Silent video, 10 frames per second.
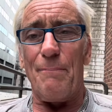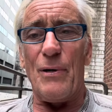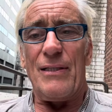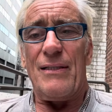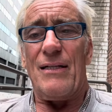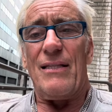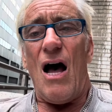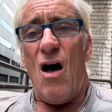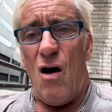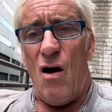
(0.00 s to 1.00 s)
but the
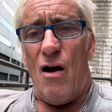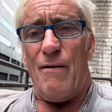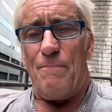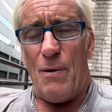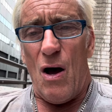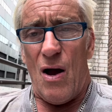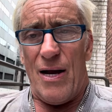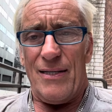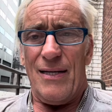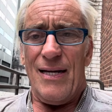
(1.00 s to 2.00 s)
hard part